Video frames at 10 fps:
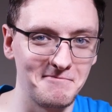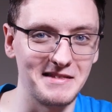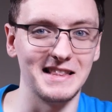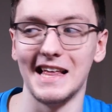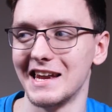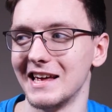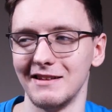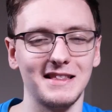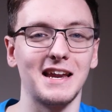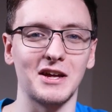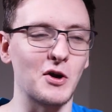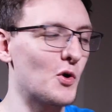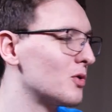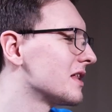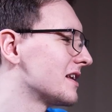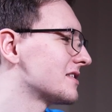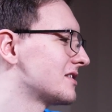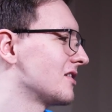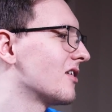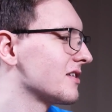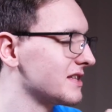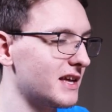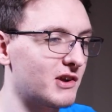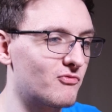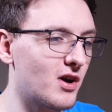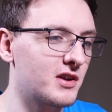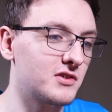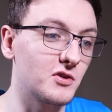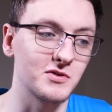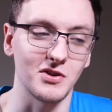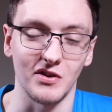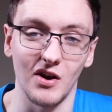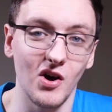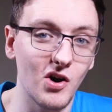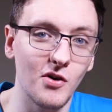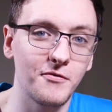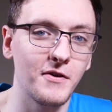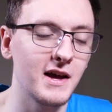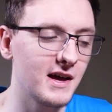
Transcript: Let it go, let it start, let it run, don't turn it off,